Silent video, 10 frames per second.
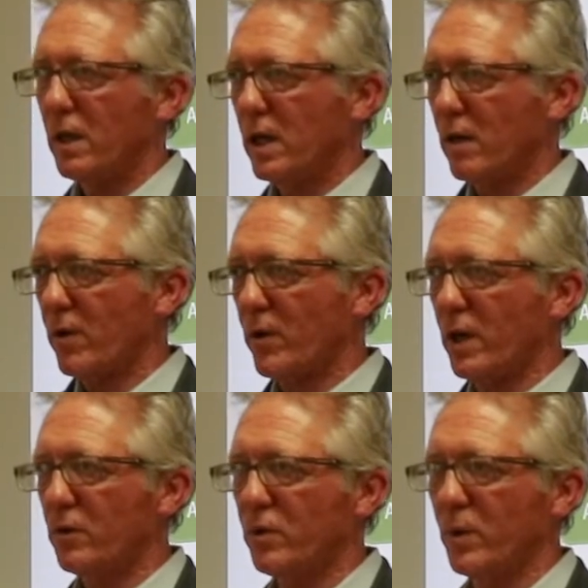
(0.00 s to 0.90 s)
and I've already
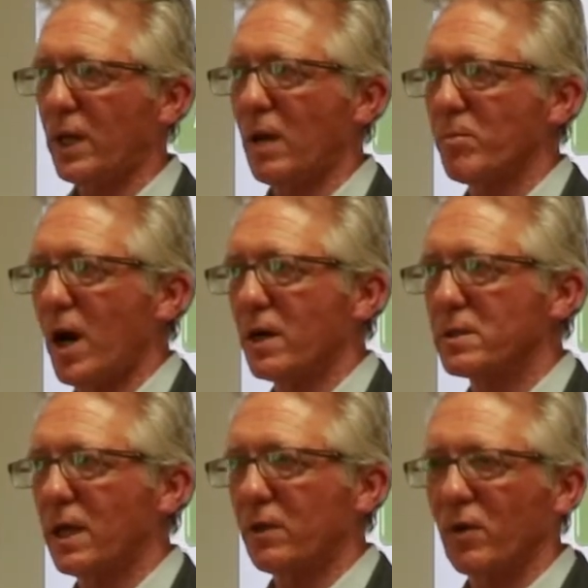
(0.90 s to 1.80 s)
got you in that box,
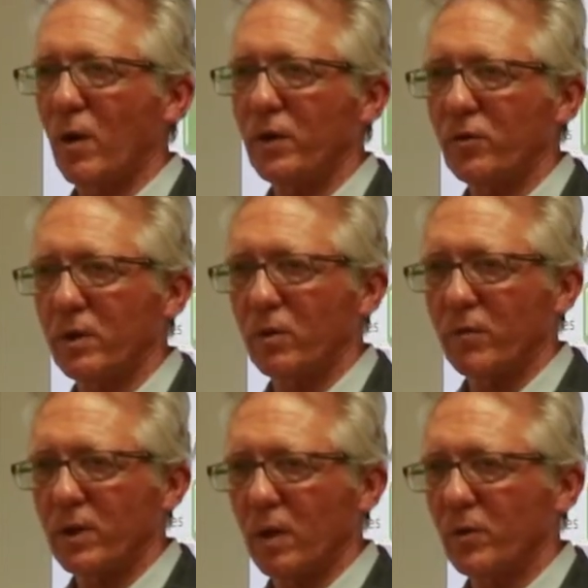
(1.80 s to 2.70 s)
and that's how I see you
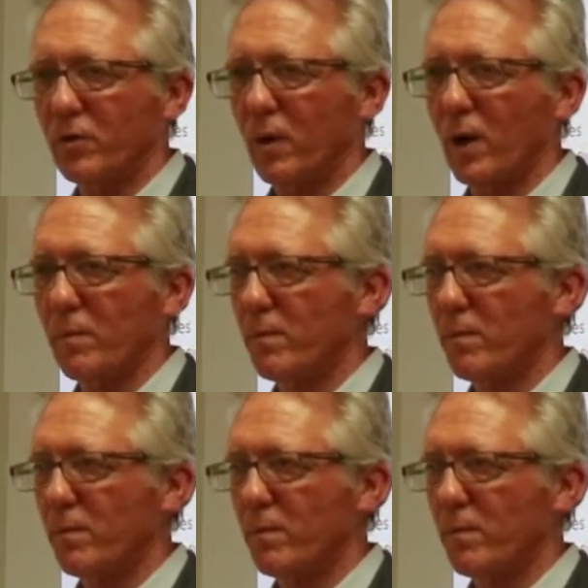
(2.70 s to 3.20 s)
every time you show up.